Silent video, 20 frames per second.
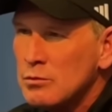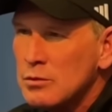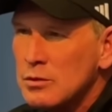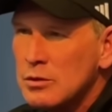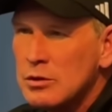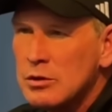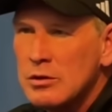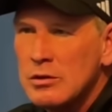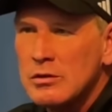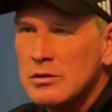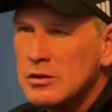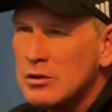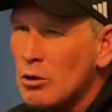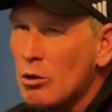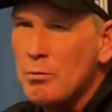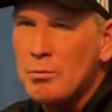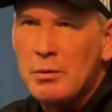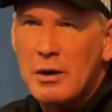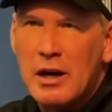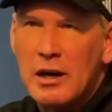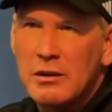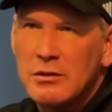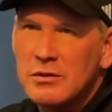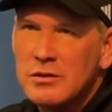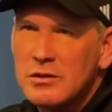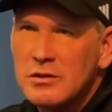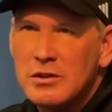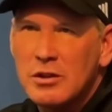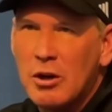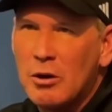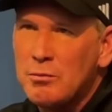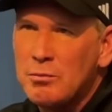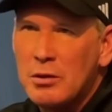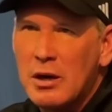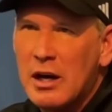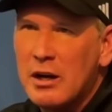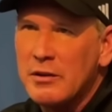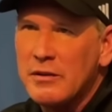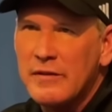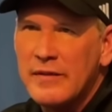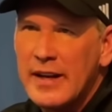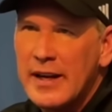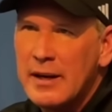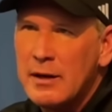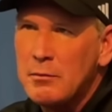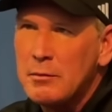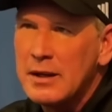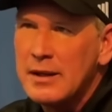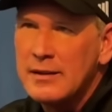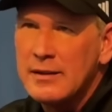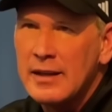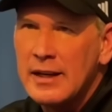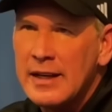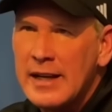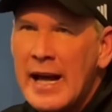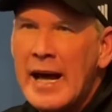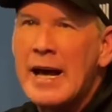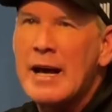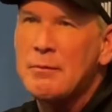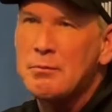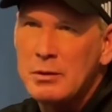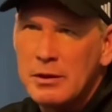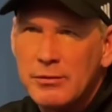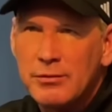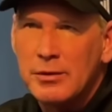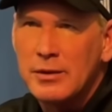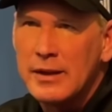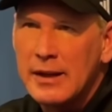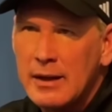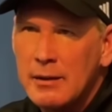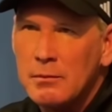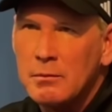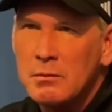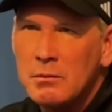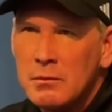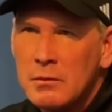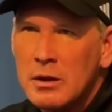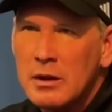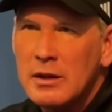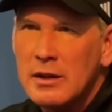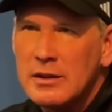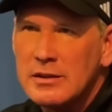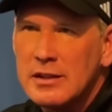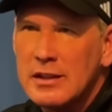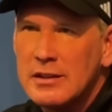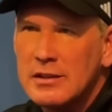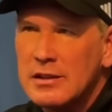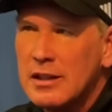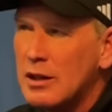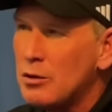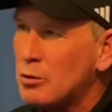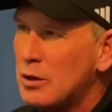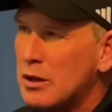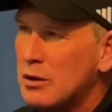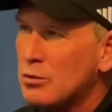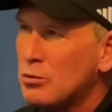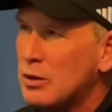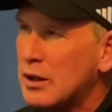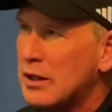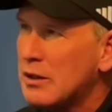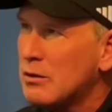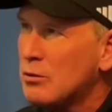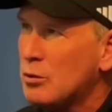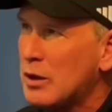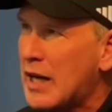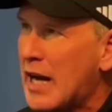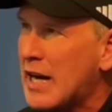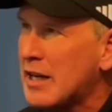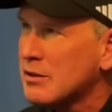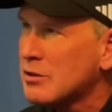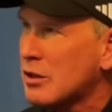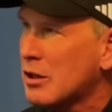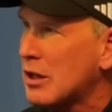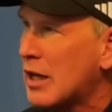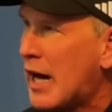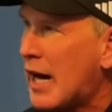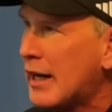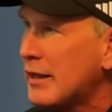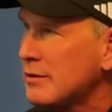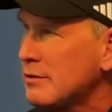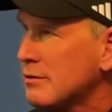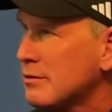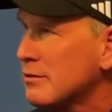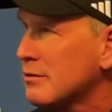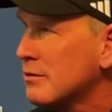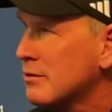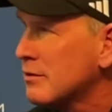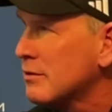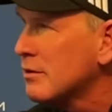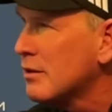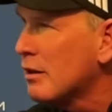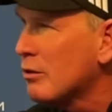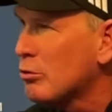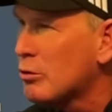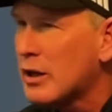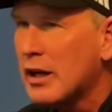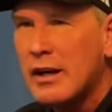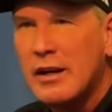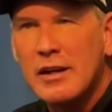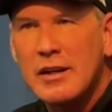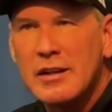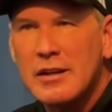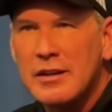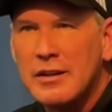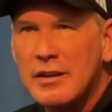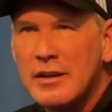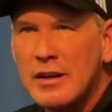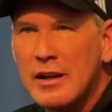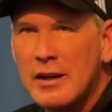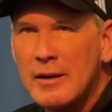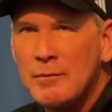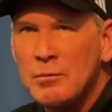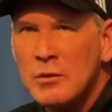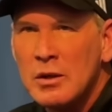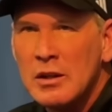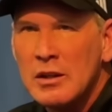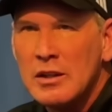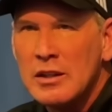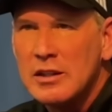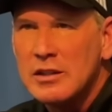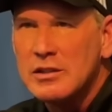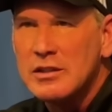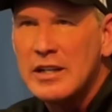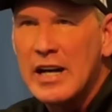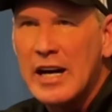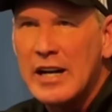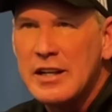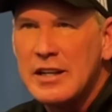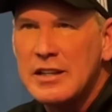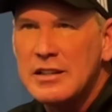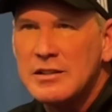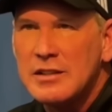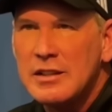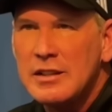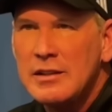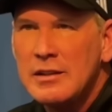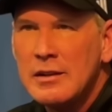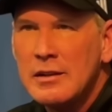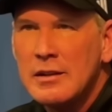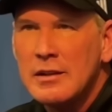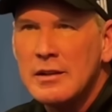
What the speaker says: so proud of them and happy for them. As I say, we ask a lot, okay, and it's not easy,